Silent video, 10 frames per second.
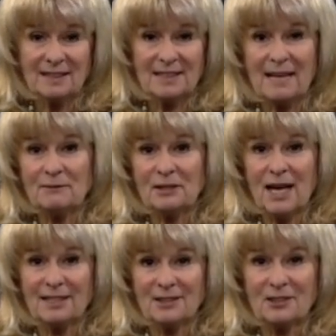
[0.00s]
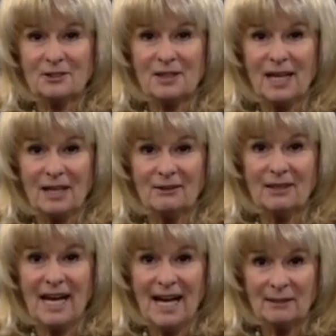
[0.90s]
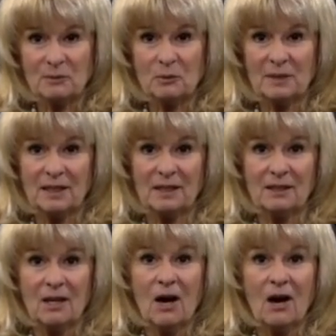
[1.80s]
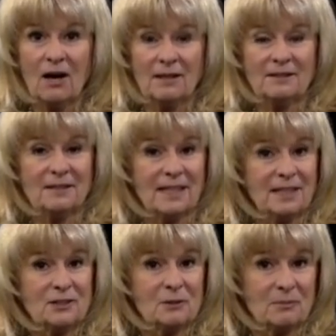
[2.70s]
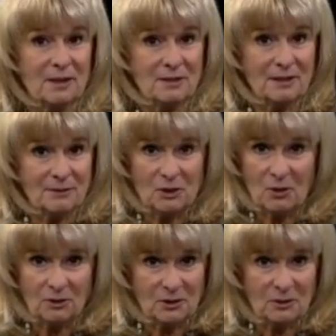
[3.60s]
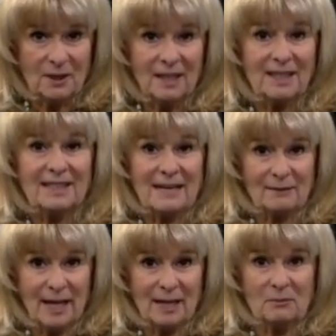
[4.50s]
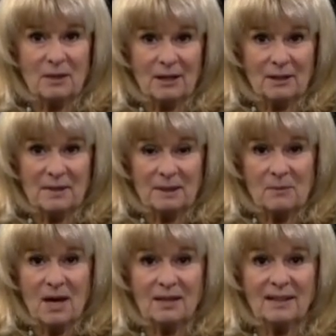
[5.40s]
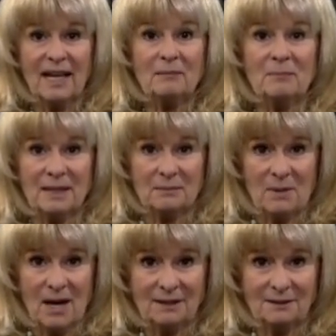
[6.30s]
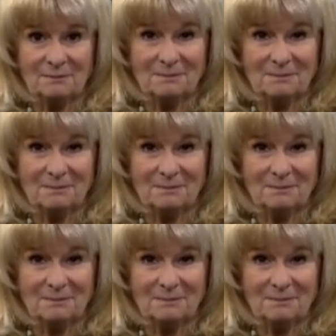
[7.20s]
As advertised, Dr. Karen Adams will be here on Things Your Mother Never Told You, navigating perimenopause and menopause.